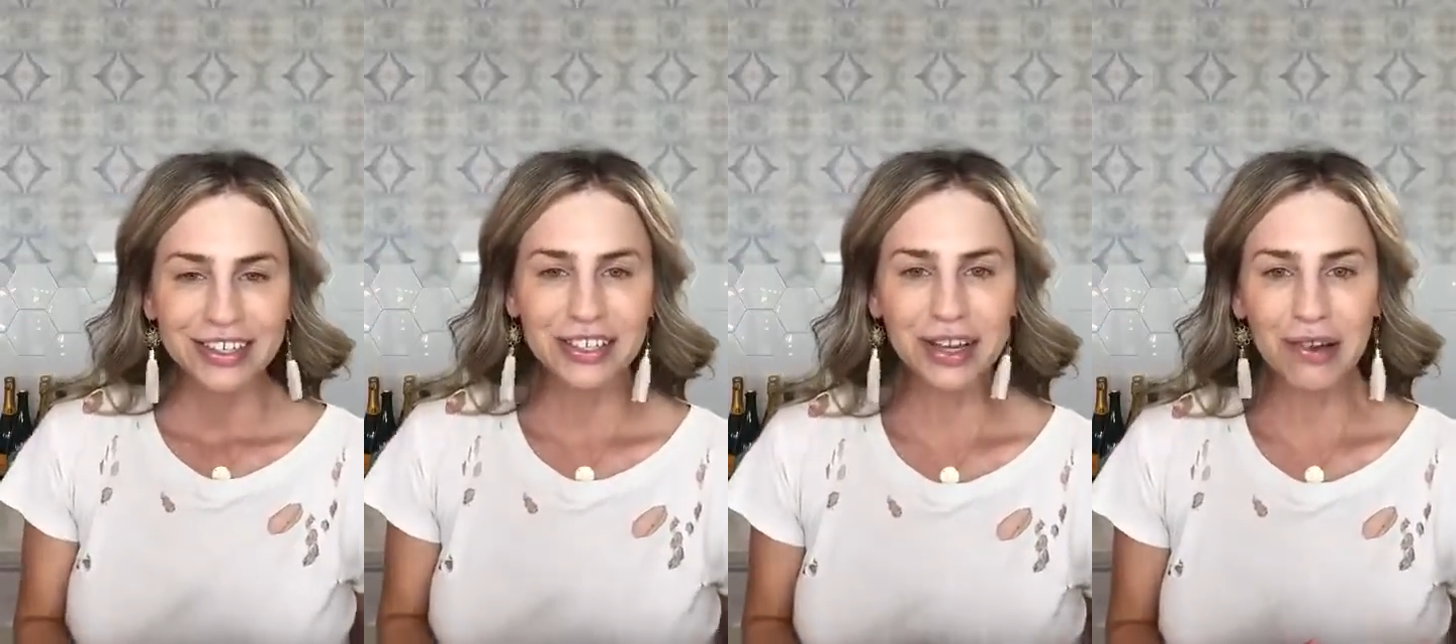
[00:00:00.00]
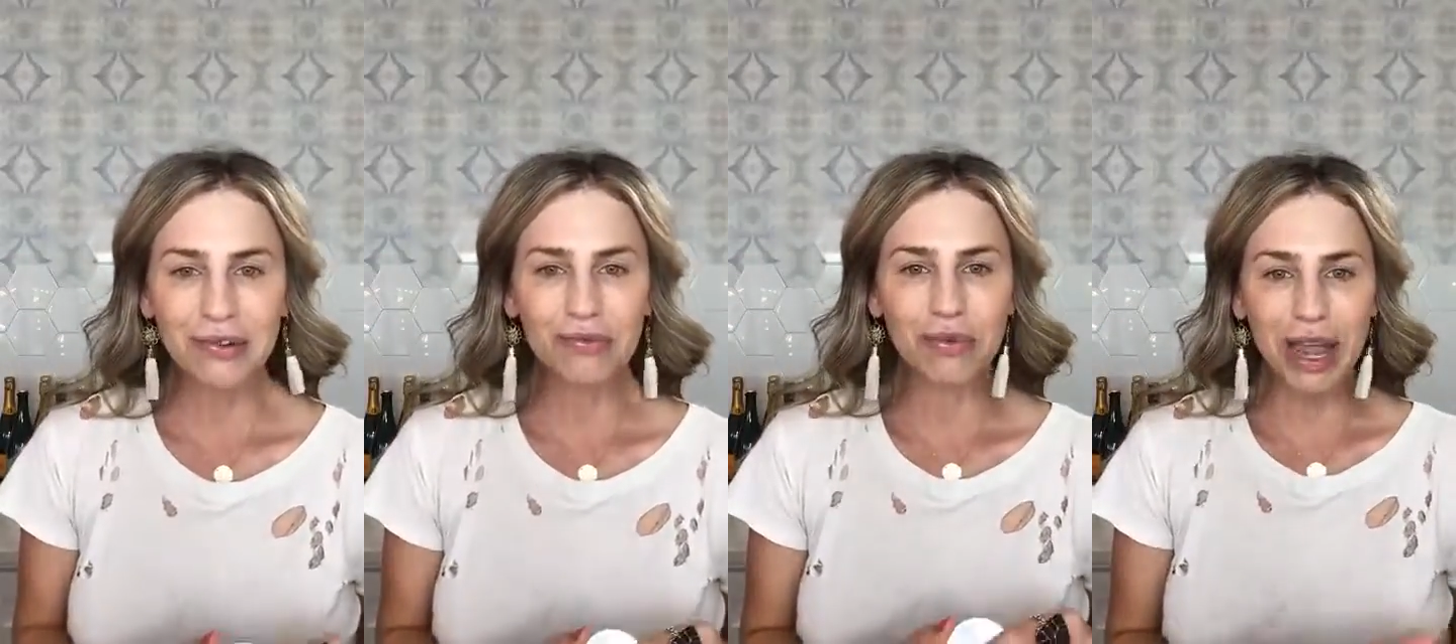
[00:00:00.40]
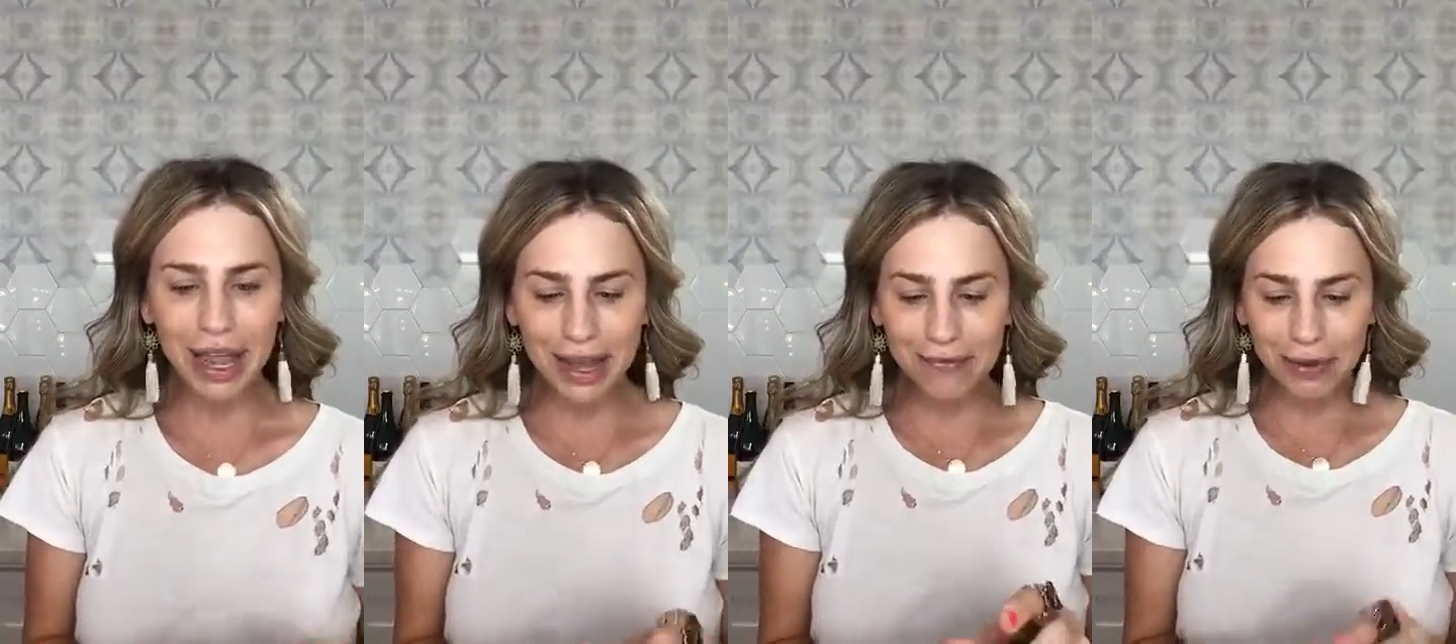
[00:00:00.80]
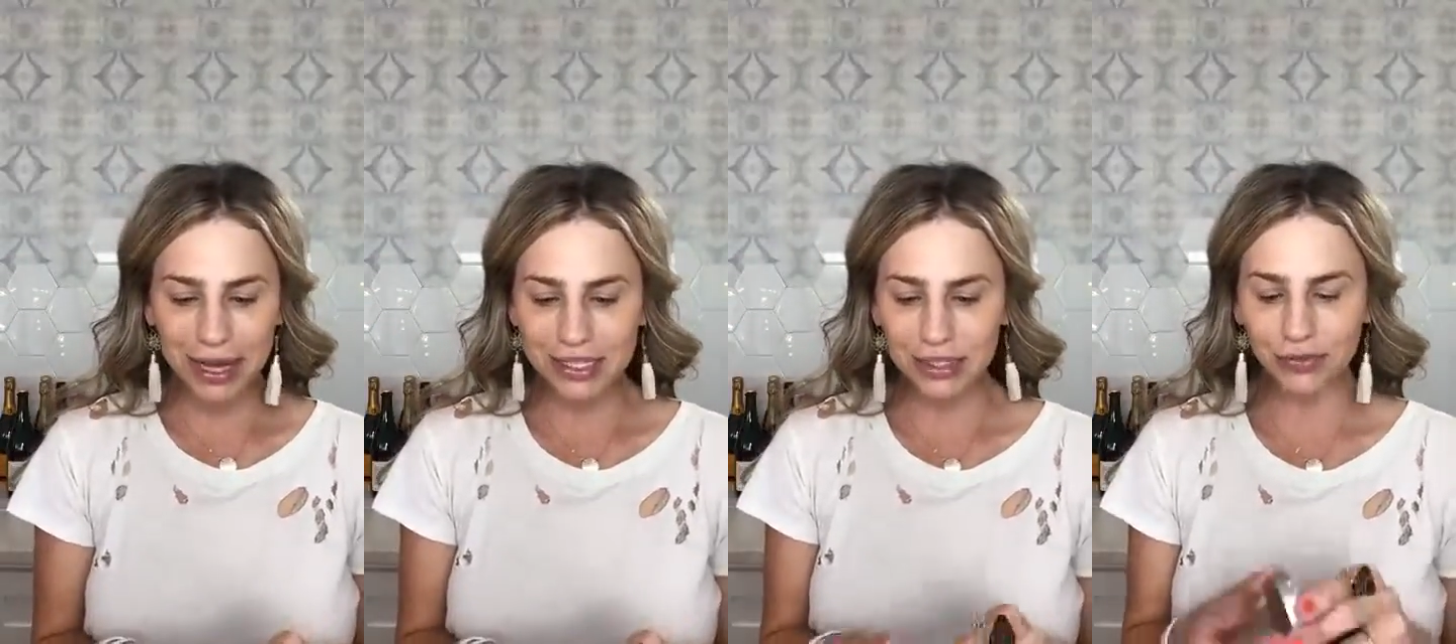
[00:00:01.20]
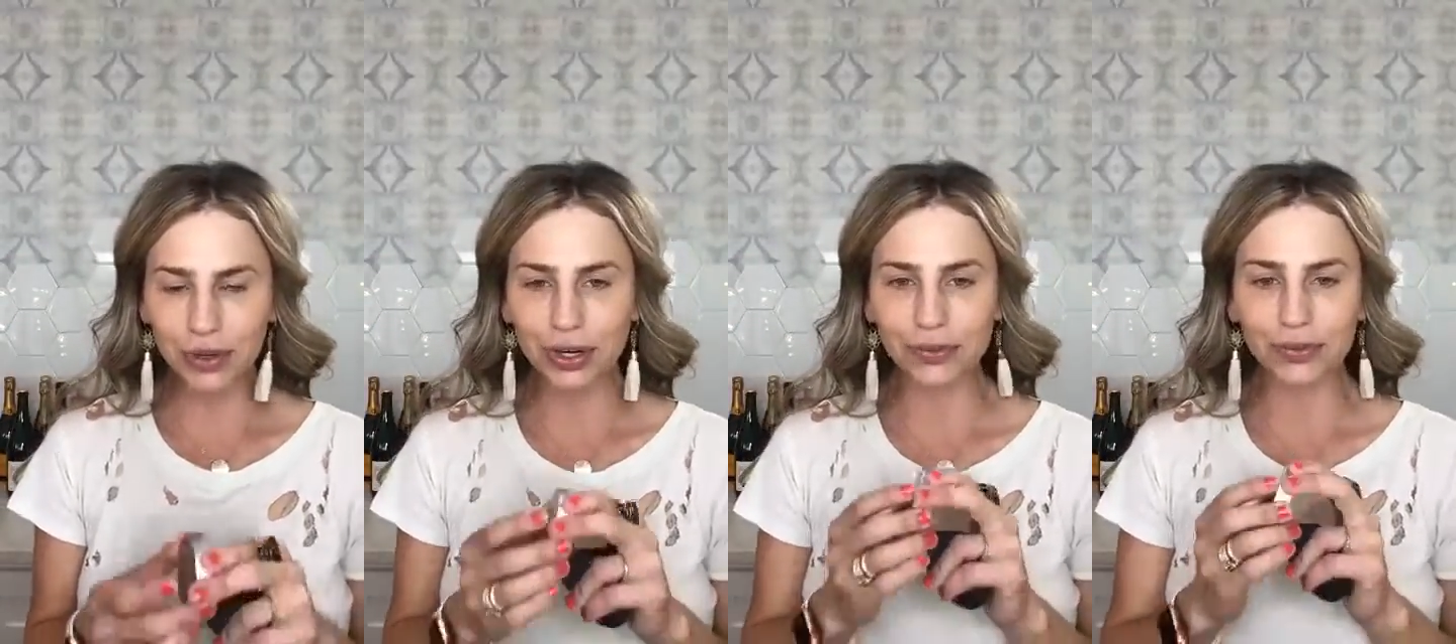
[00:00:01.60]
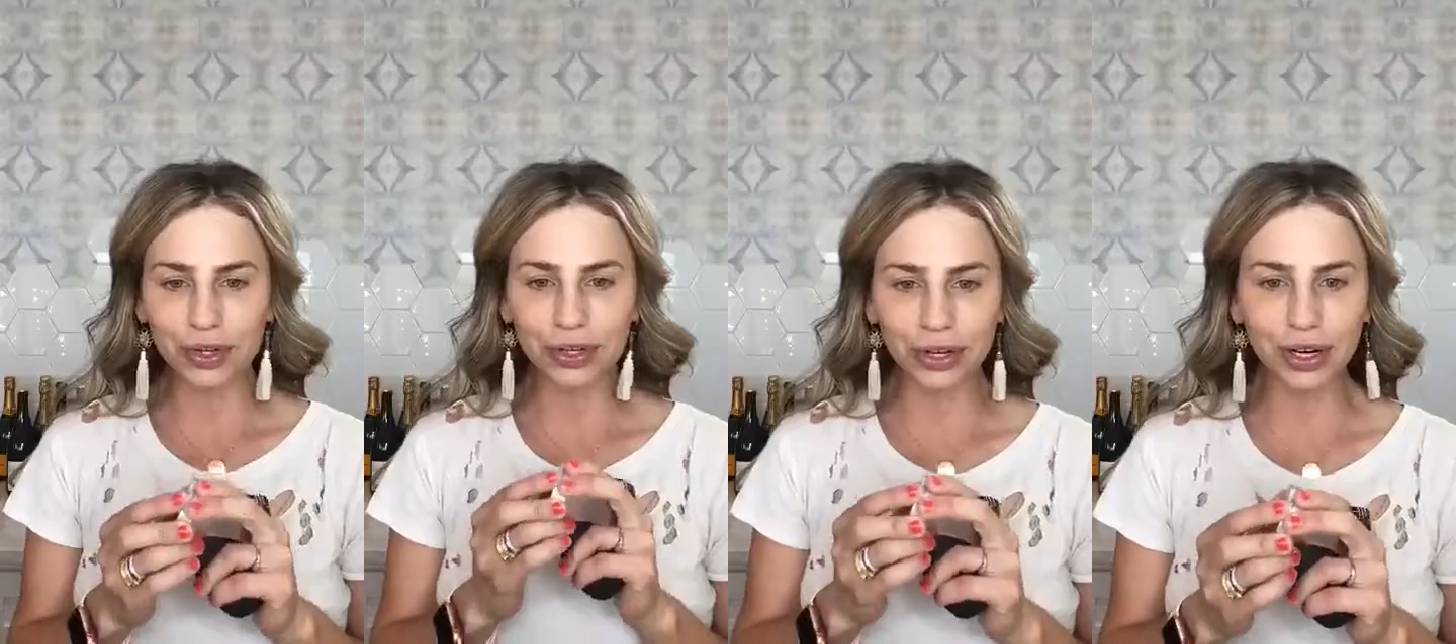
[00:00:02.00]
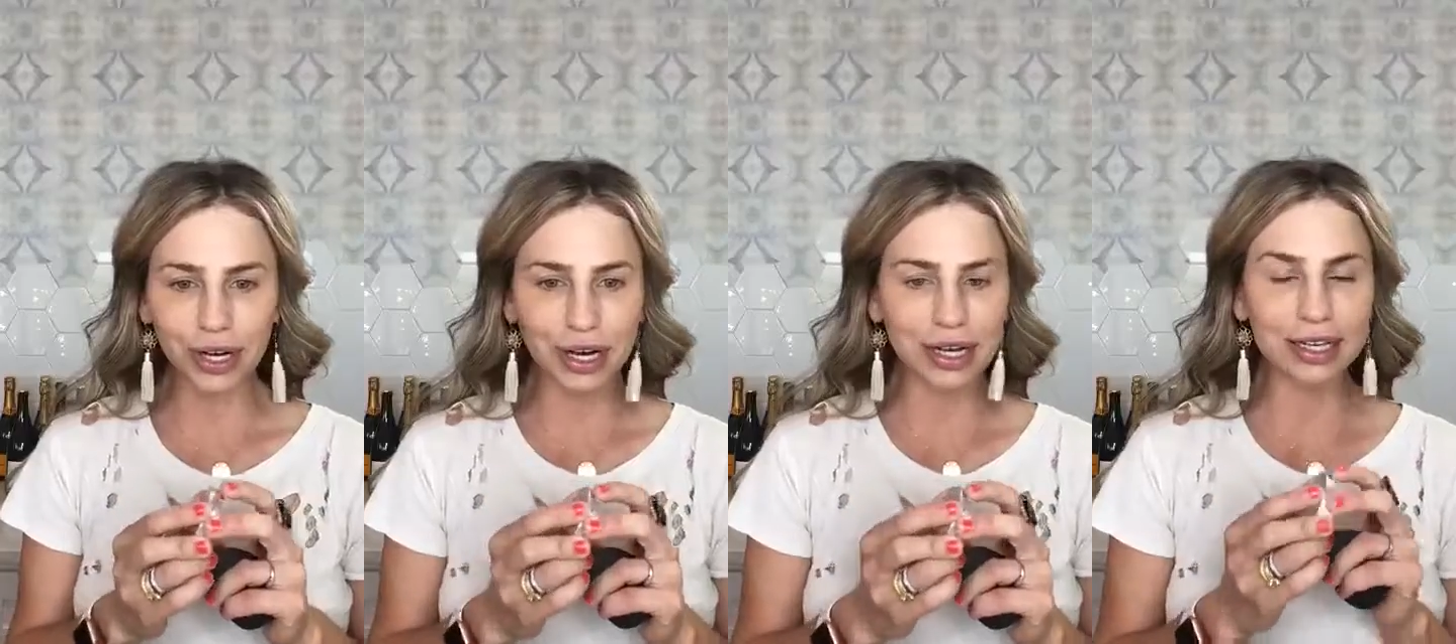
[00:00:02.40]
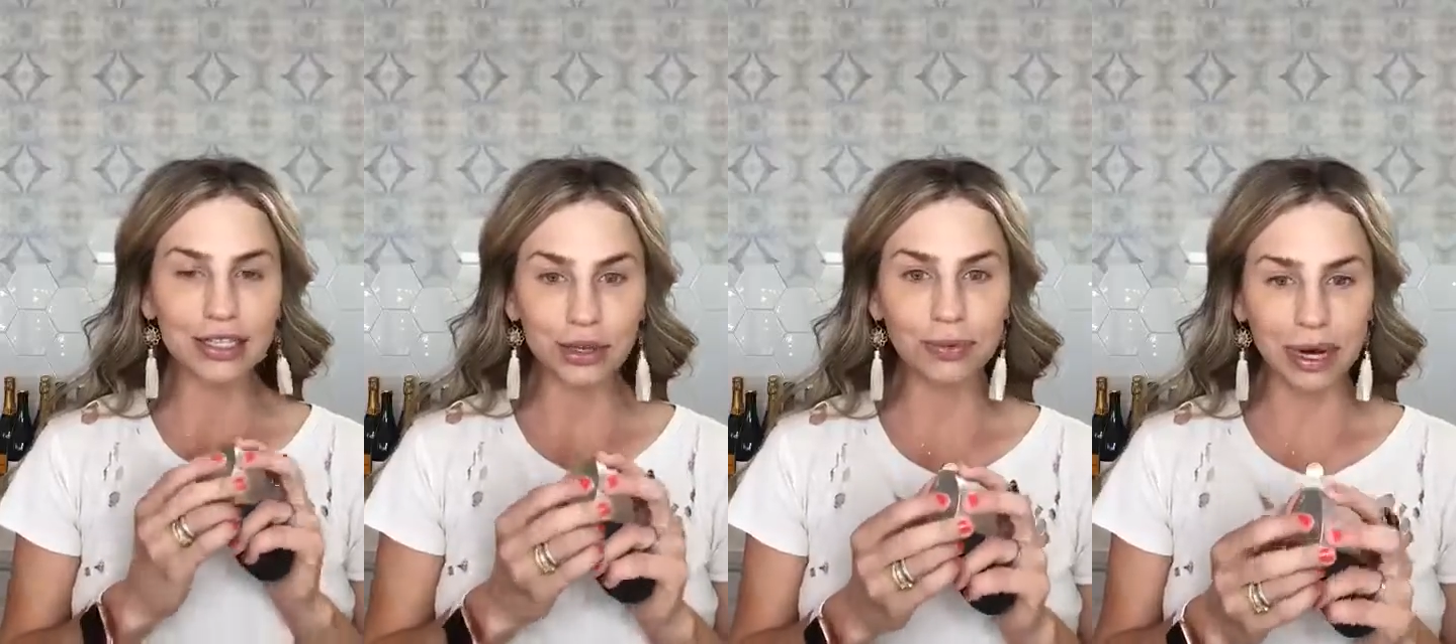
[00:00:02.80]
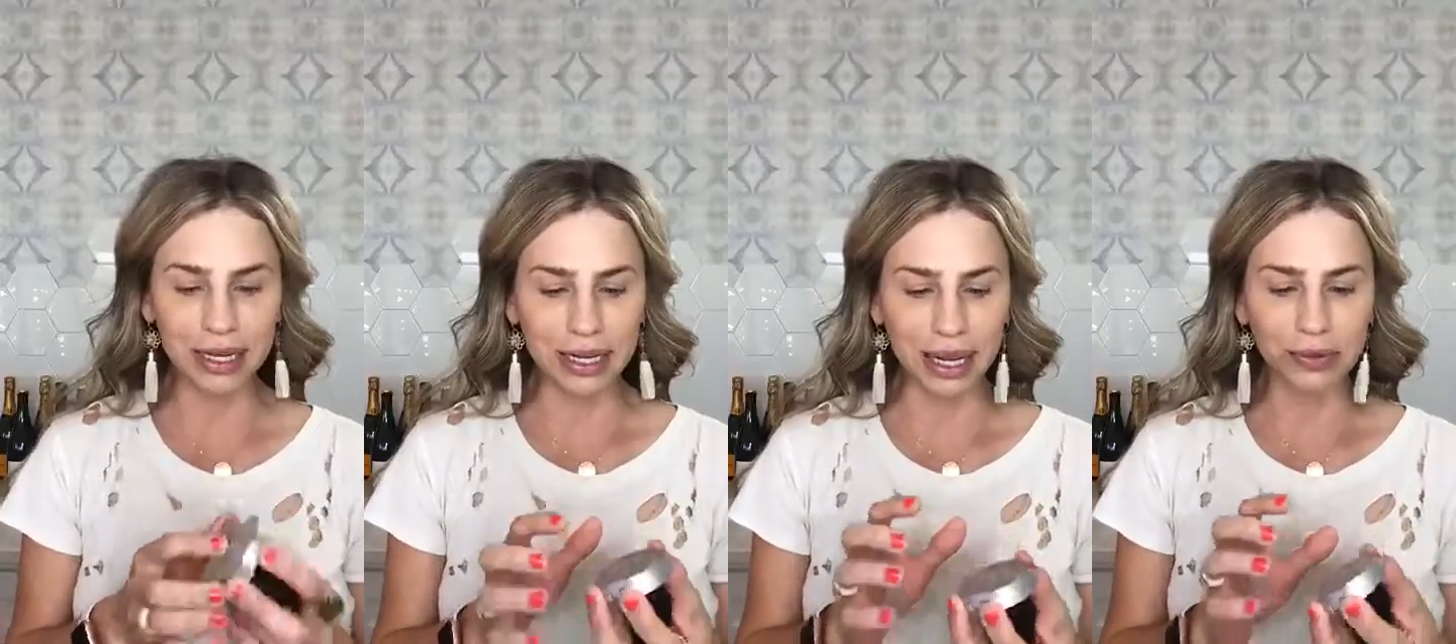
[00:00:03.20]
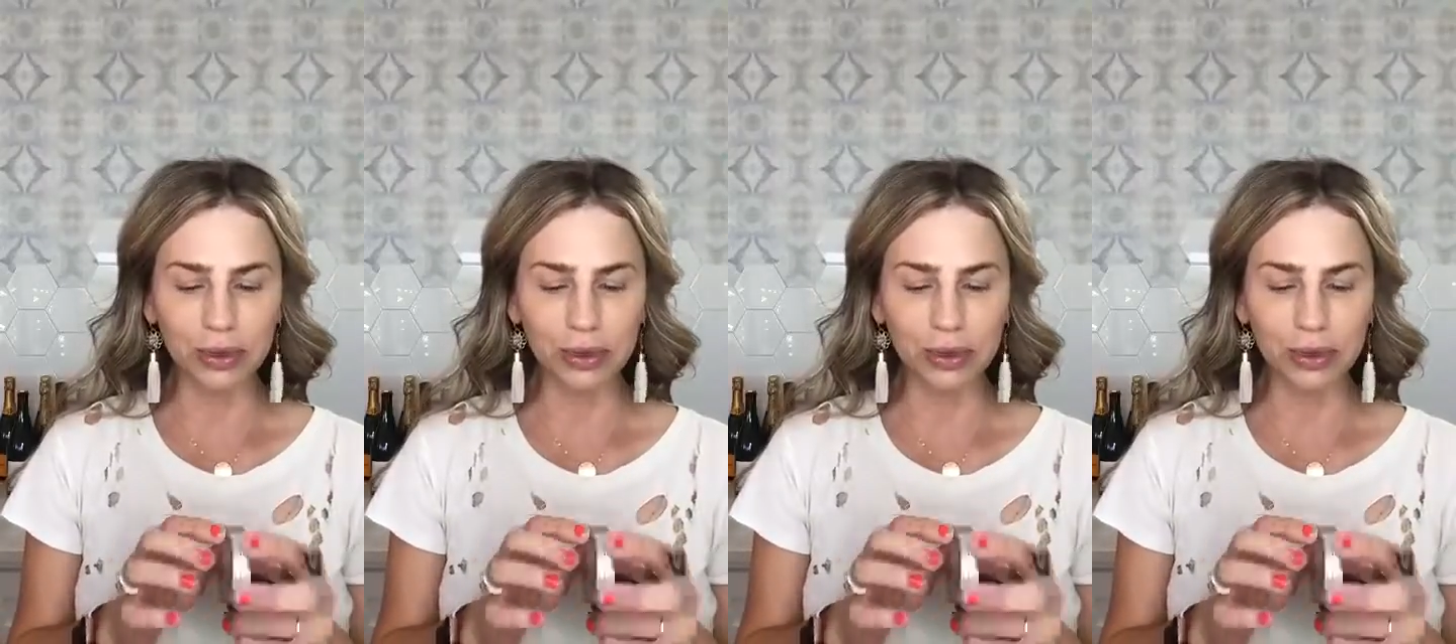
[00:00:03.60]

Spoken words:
So we picked for your Zoom Ready kit,